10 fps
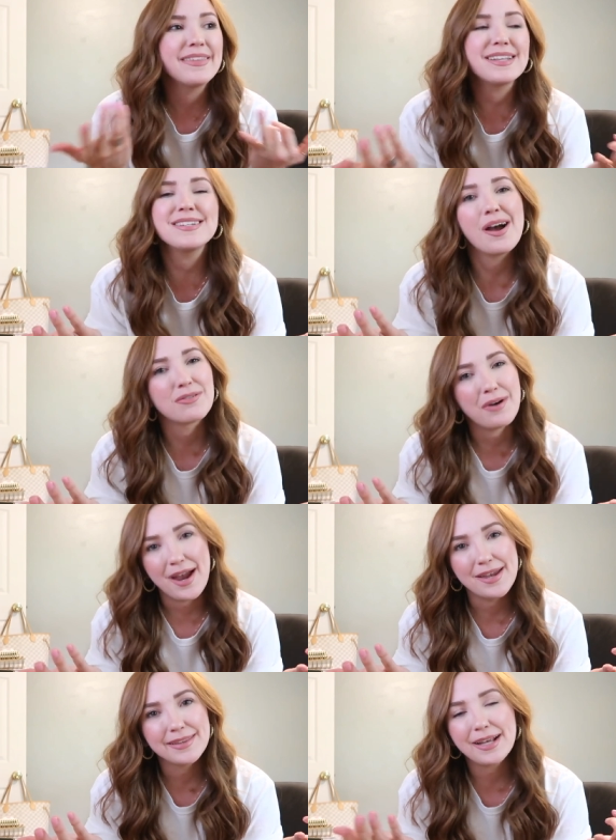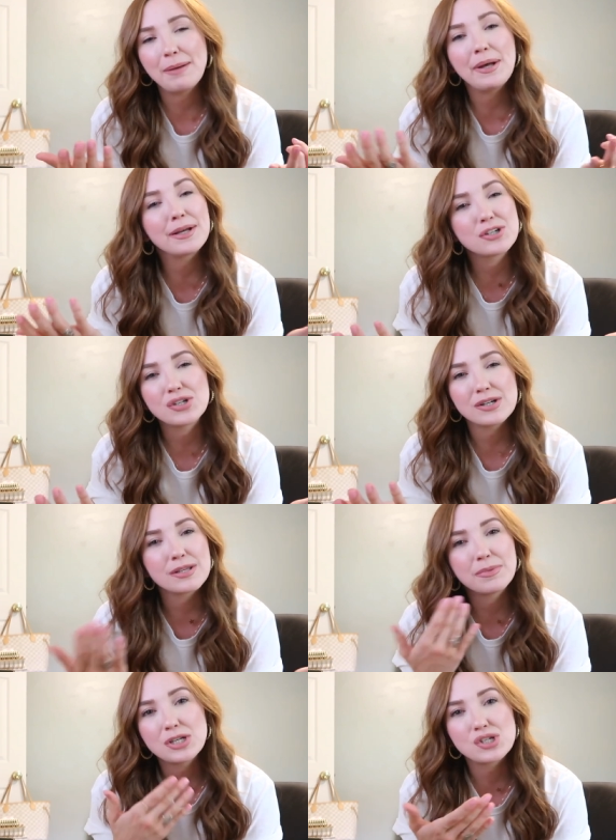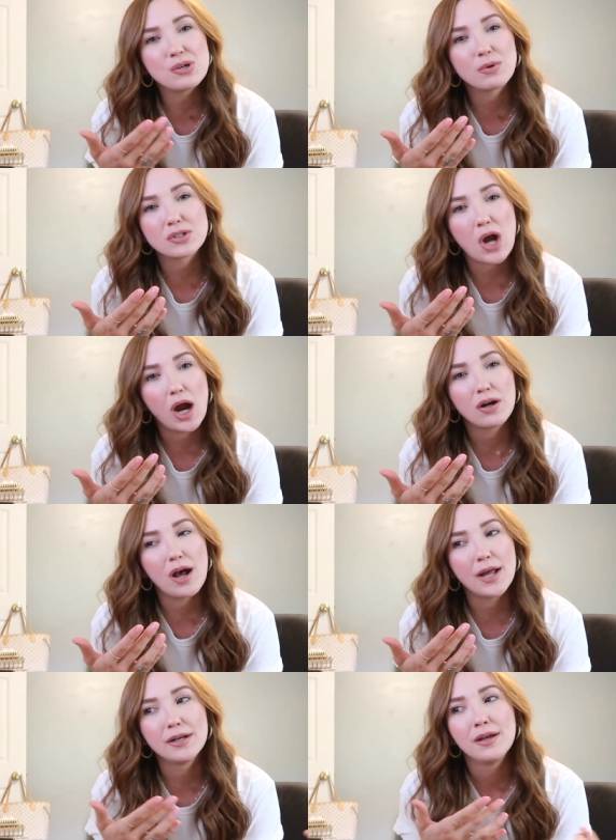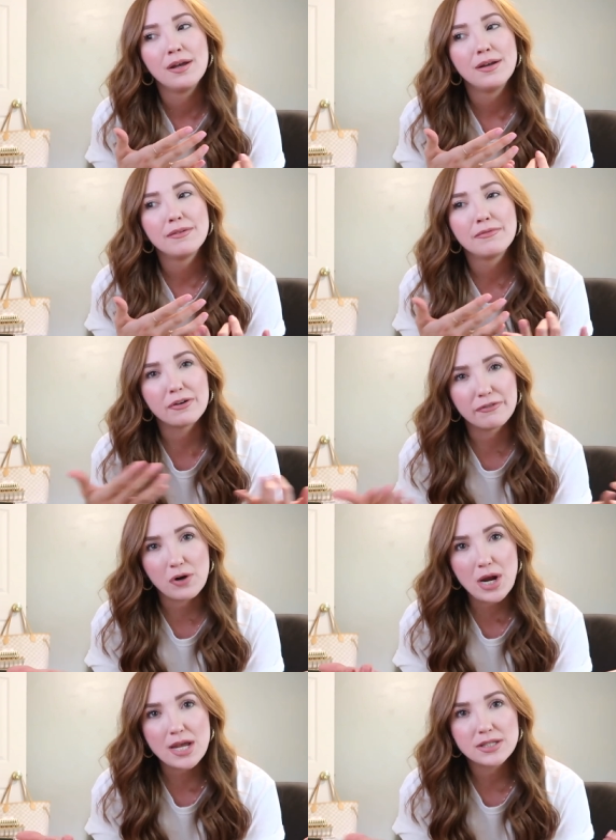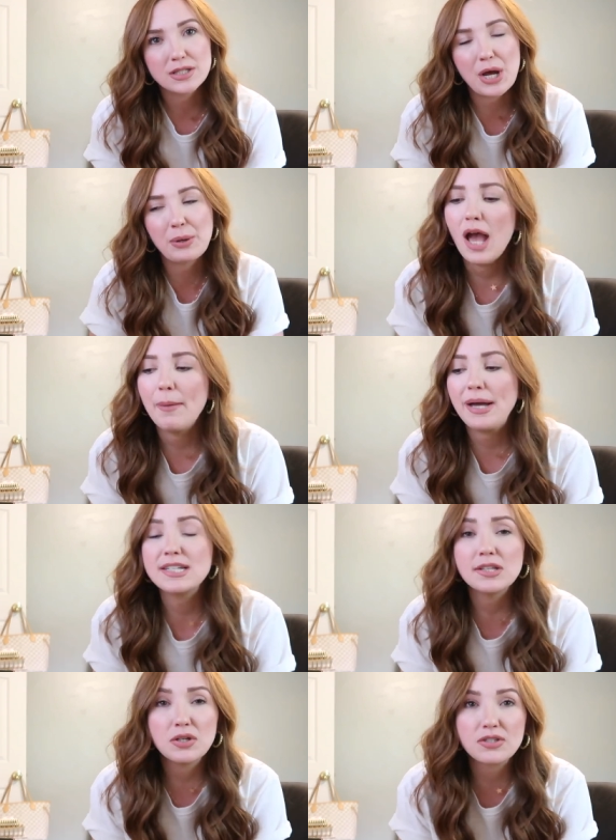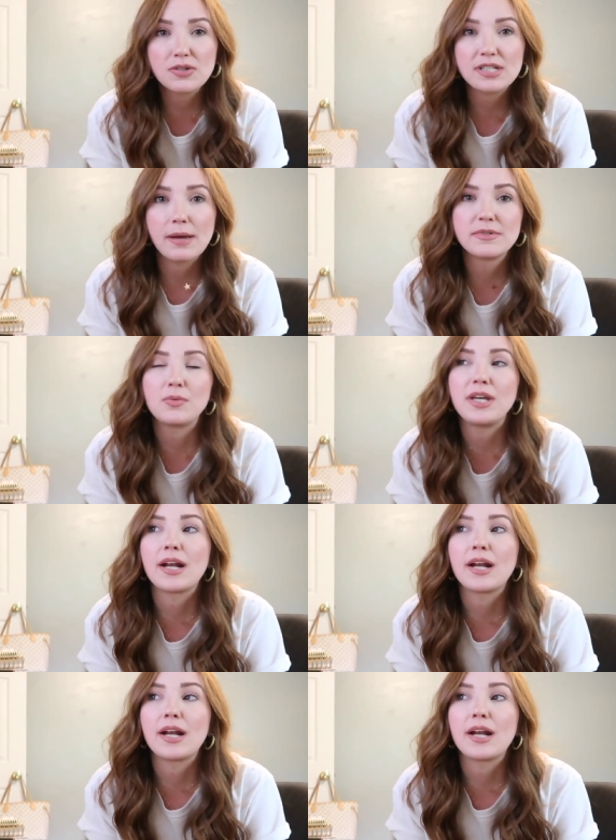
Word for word: that's not right. Like I'm not gonna share something she worked hard on for free. So um, I did those three times a week